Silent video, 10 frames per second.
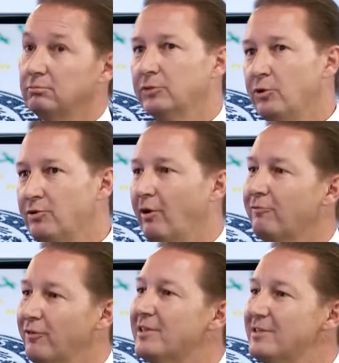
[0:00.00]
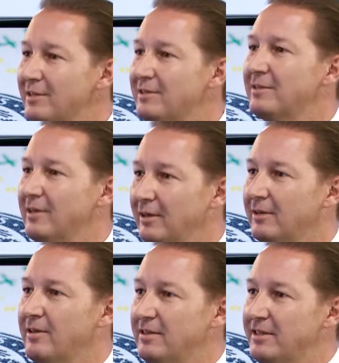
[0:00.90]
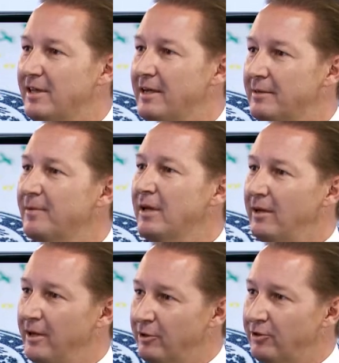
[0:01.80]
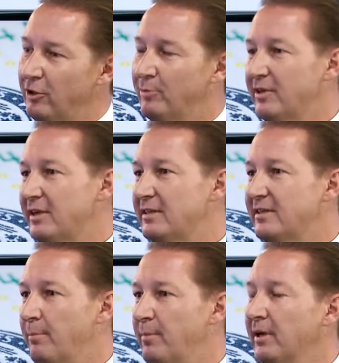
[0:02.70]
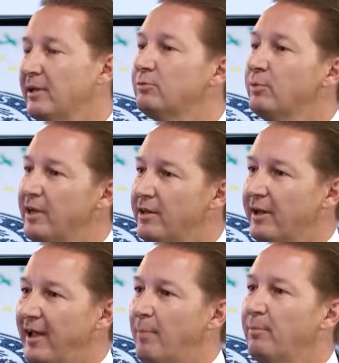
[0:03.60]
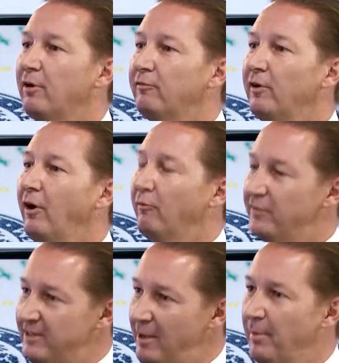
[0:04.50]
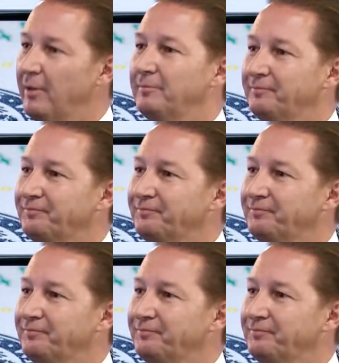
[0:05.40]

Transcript: news conferences this year, in October and in December, and we are in the camp of December.